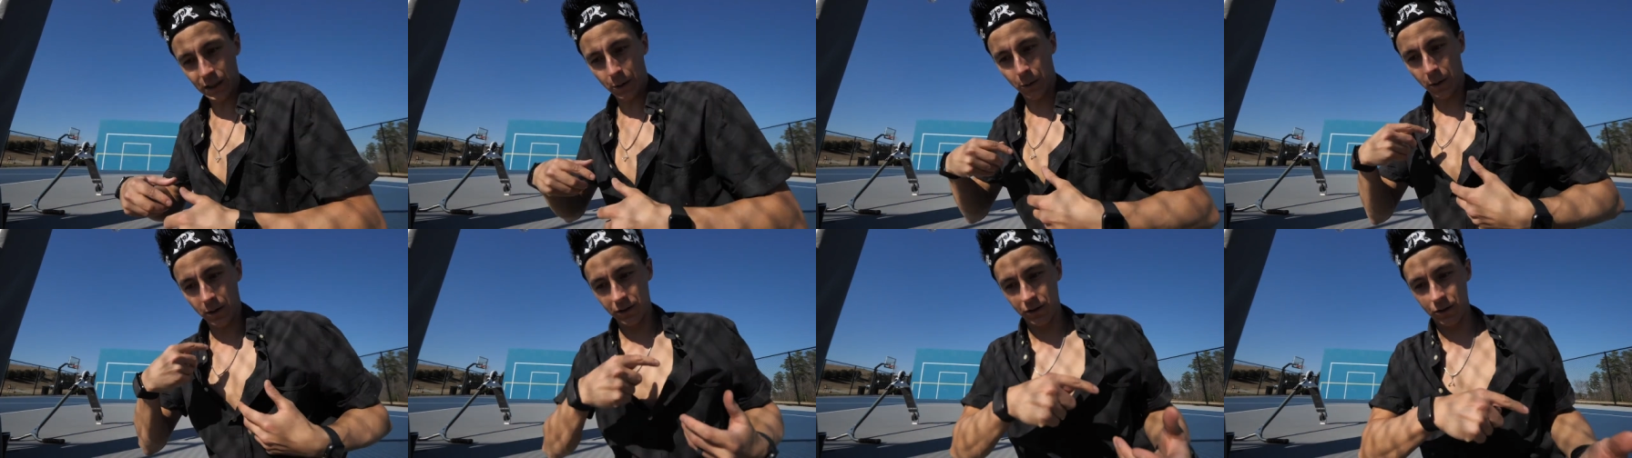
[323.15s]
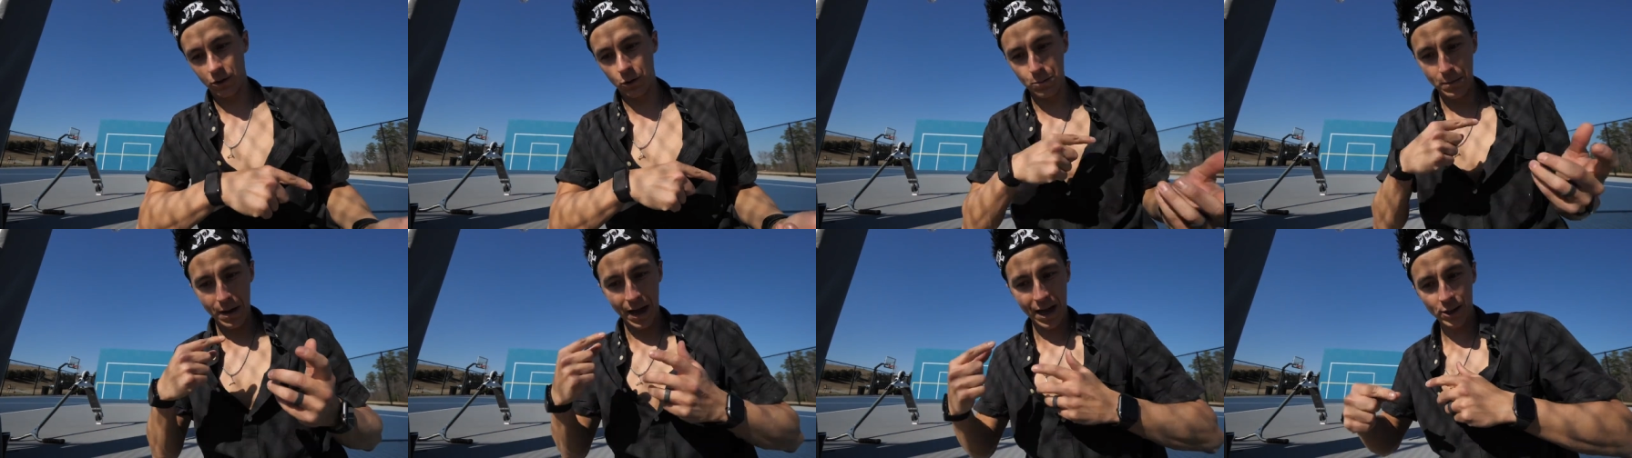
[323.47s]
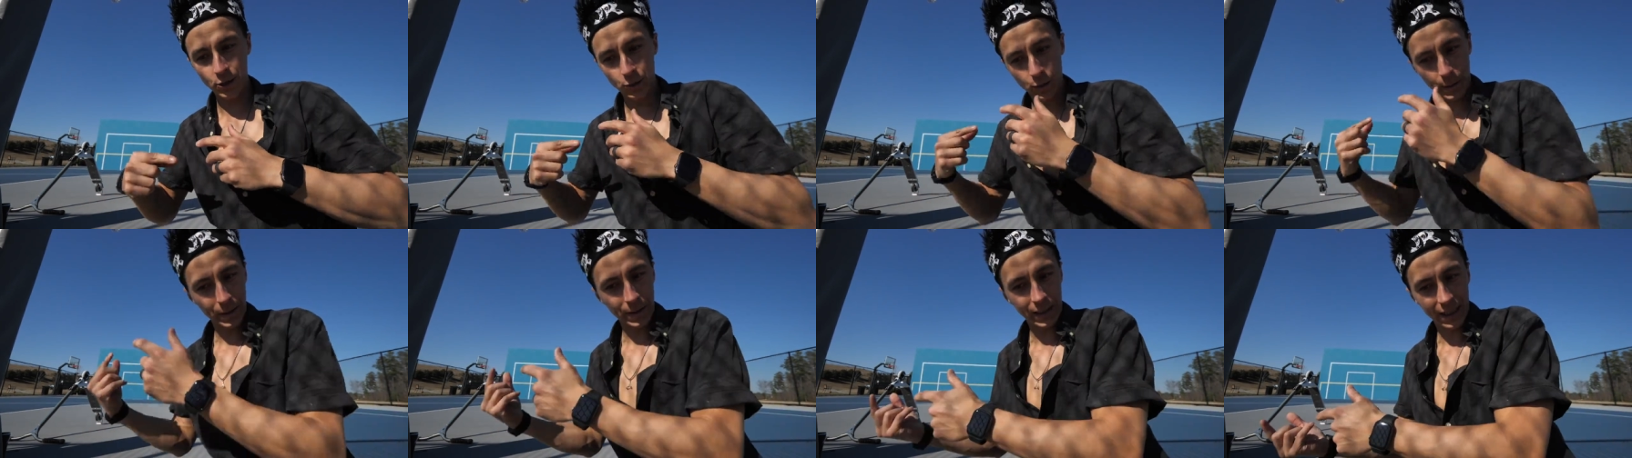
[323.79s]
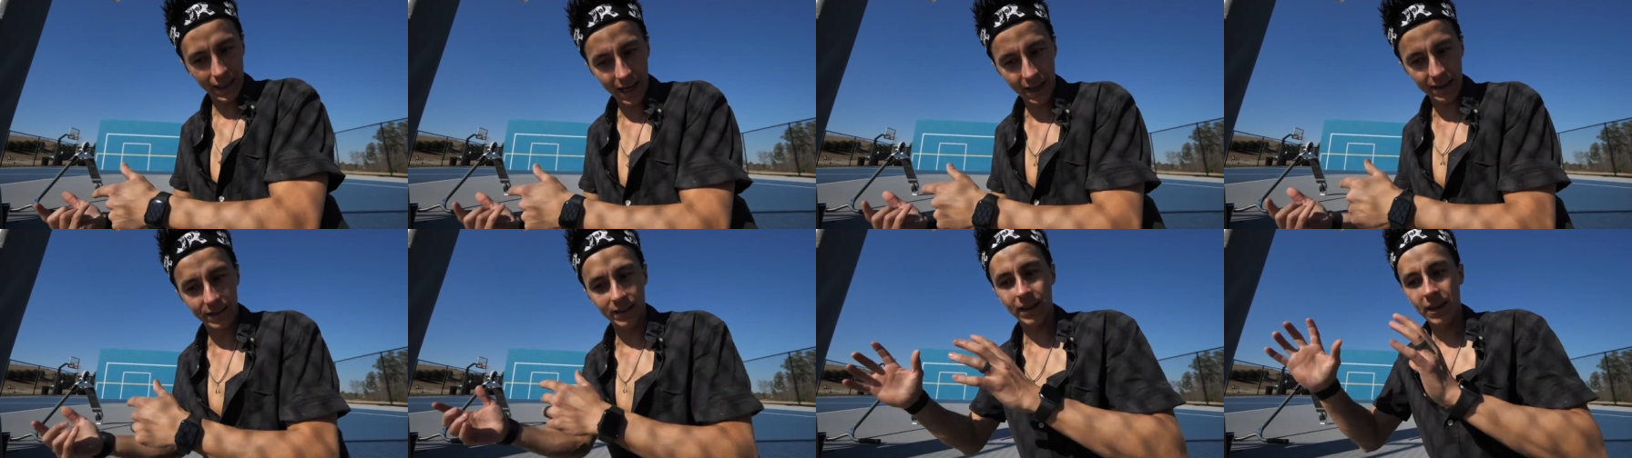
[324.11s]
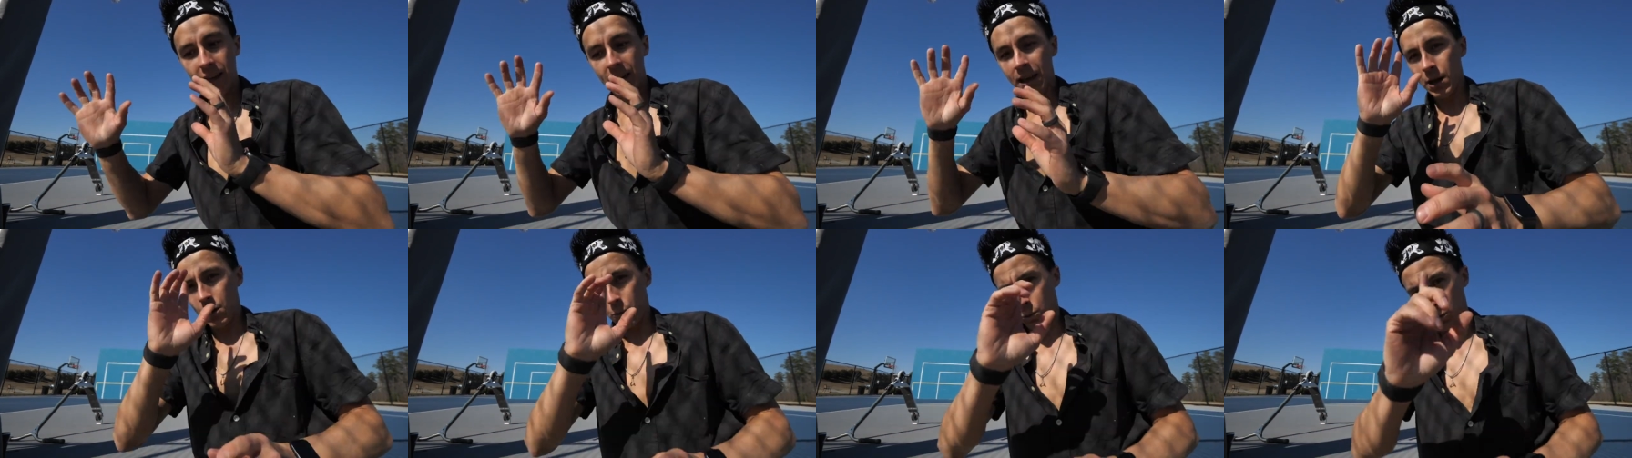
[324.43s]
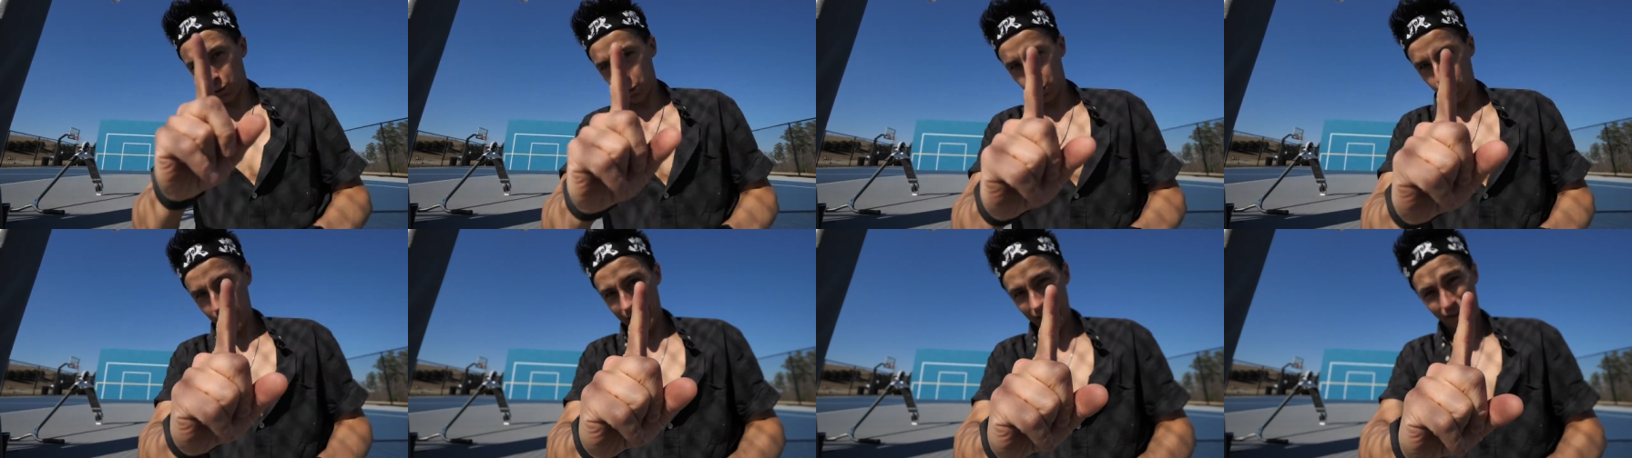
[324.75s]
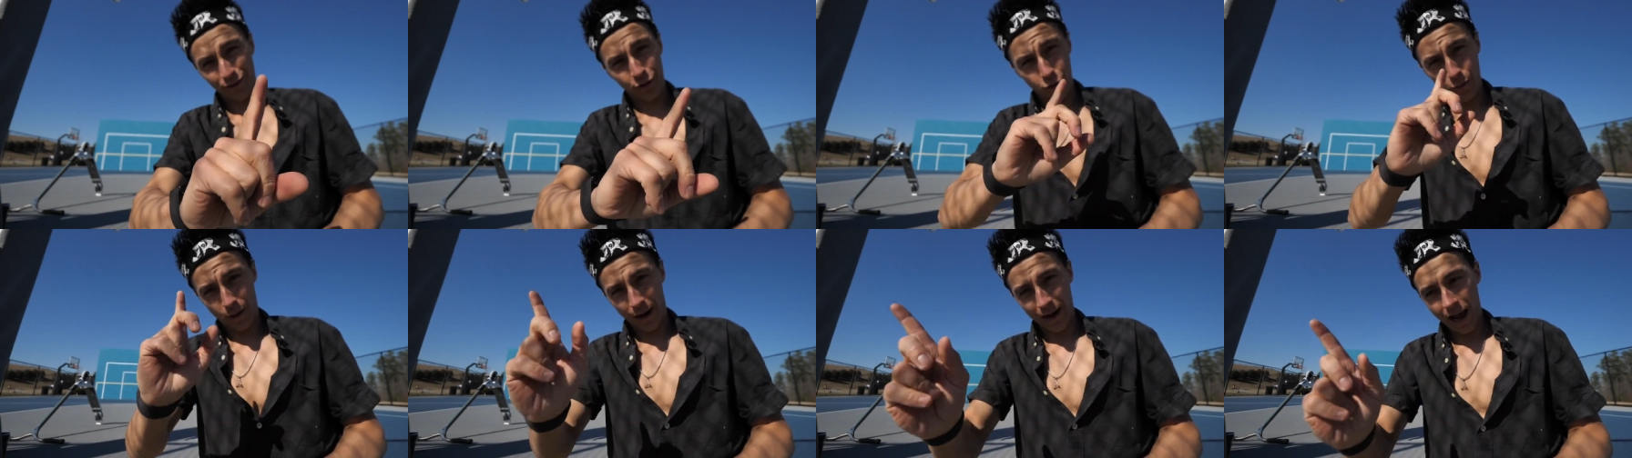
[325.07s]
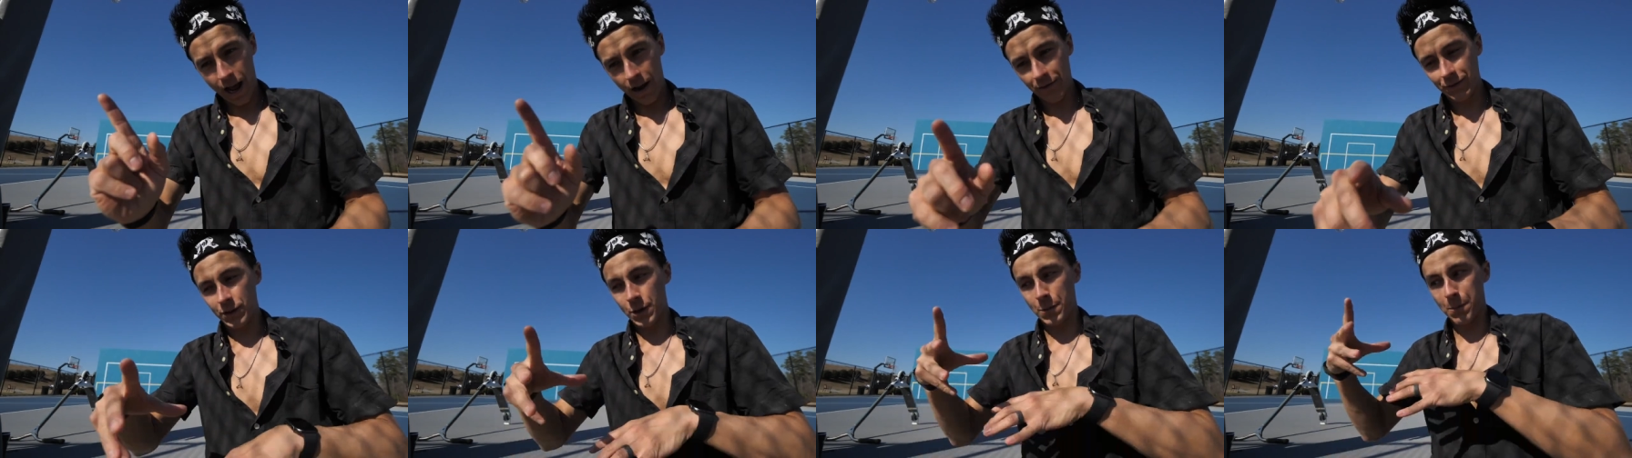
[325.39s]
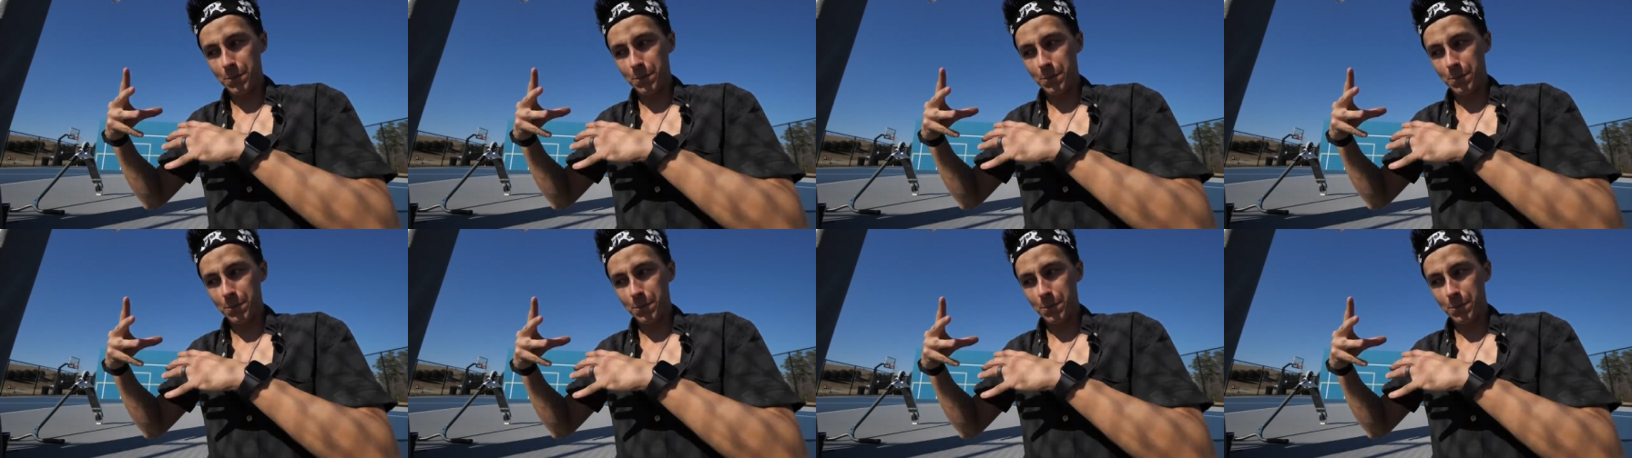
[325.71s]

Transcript: I wanted to do manual whip at the end, which we'll get to right after.